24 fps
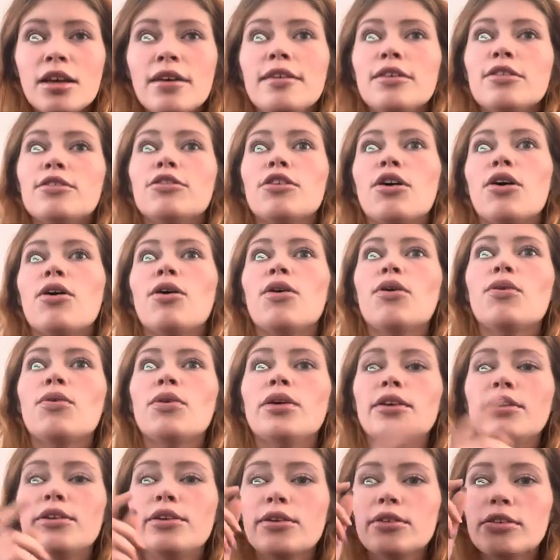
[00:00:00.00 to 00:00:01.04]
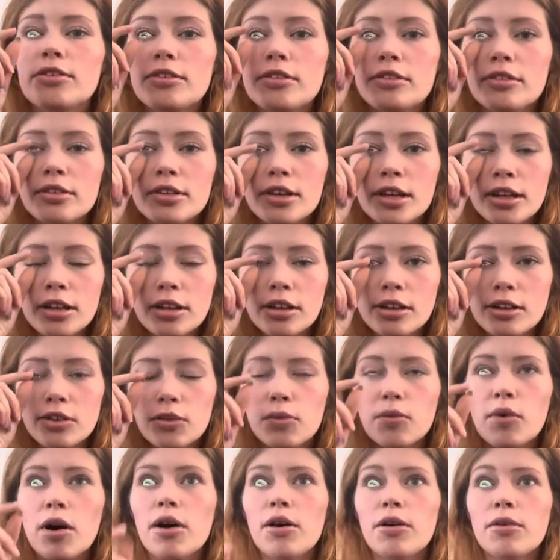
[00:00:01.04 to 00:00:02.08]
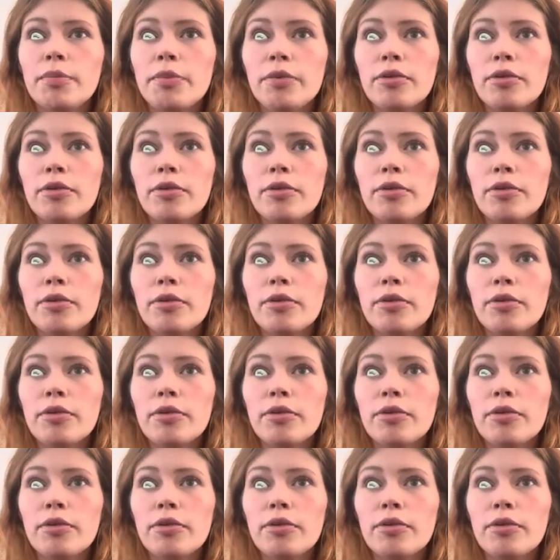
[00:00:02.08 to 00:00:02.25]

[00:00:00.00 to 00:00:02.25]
So you're stitched, well,